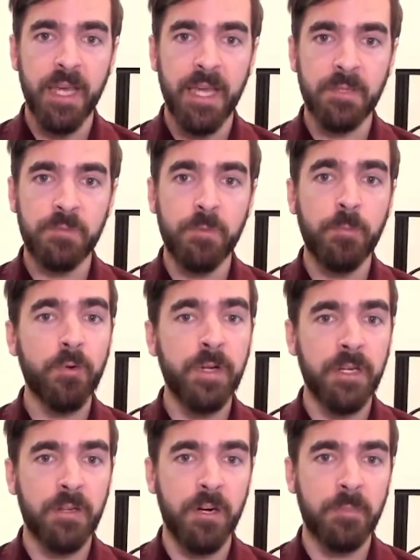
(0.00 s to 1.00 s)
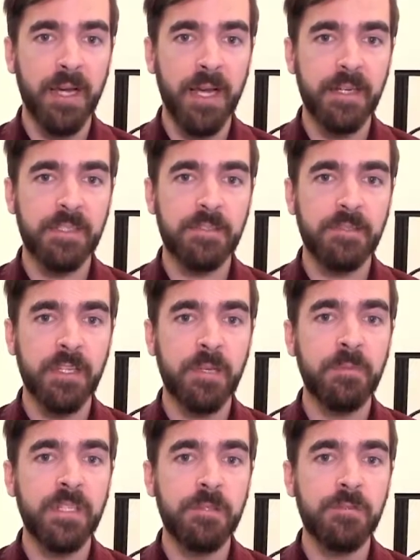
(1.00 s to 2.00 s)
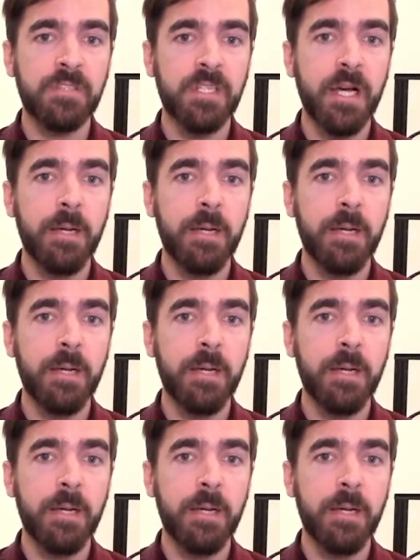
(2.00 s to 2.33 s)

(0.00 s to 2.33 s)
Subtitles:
and reporting callbacks that can be used to